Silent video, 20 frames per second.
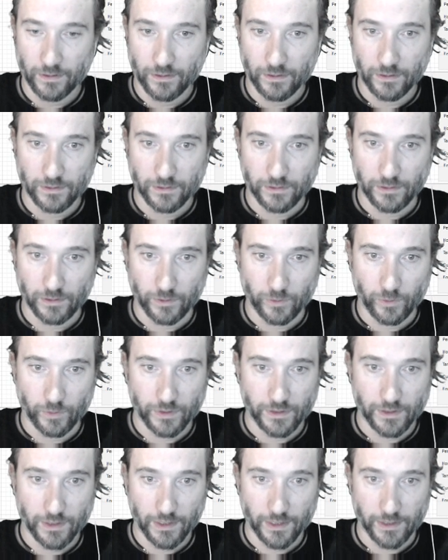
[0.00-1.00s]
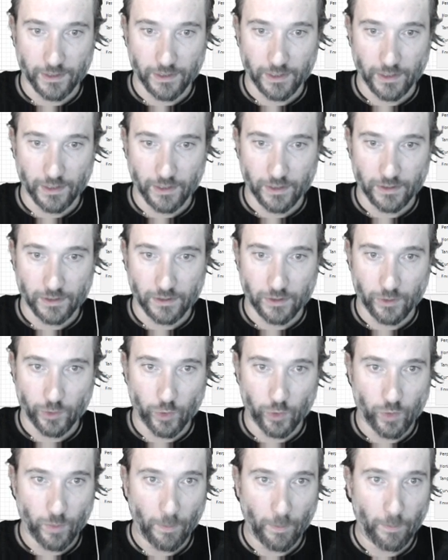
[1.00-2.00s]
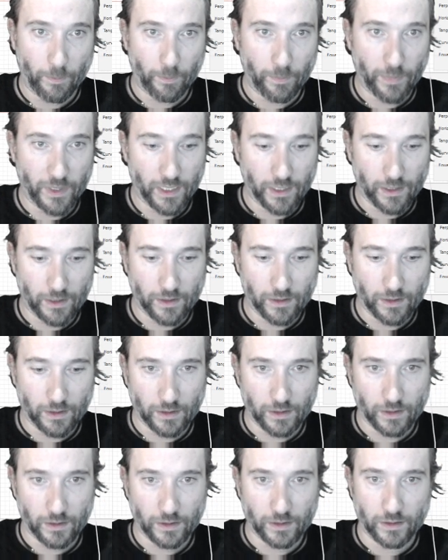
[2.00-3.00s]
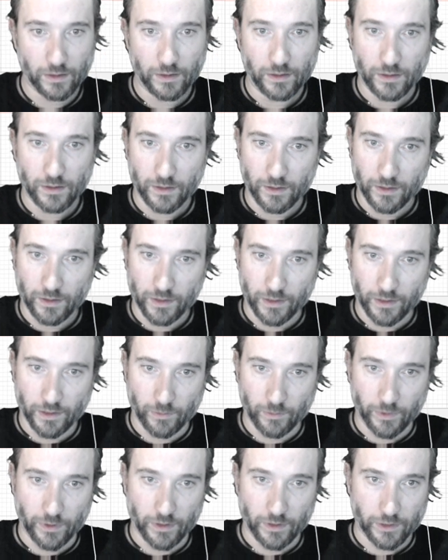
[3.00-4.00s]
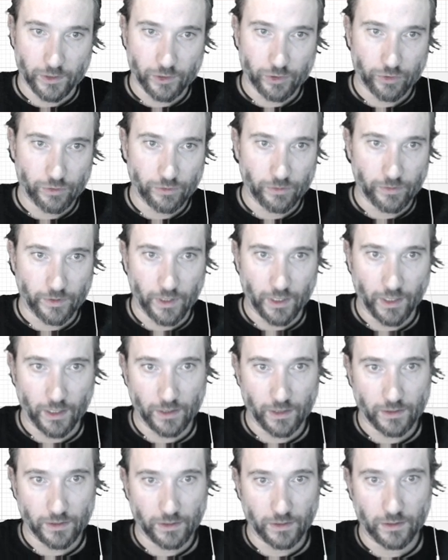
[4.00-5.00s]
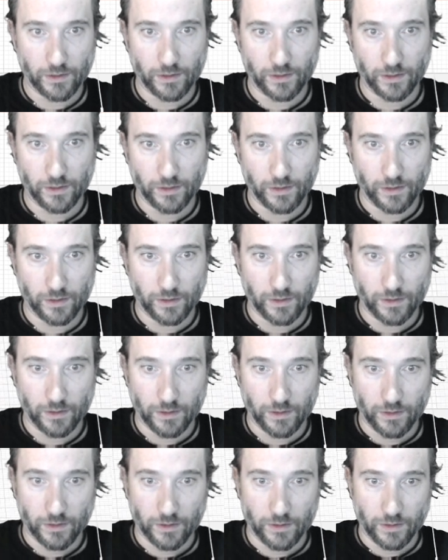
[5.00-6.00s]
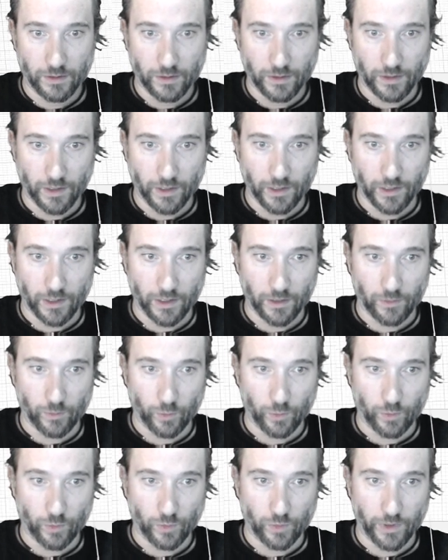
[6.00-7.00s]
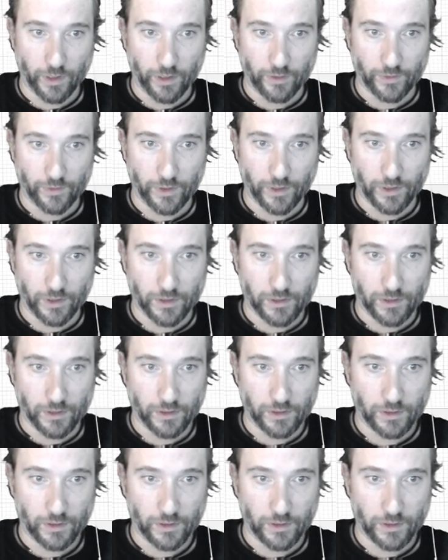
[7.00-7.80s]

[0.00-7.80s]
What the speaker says: So we select that, bing, and then we can extrude that. And we'll have it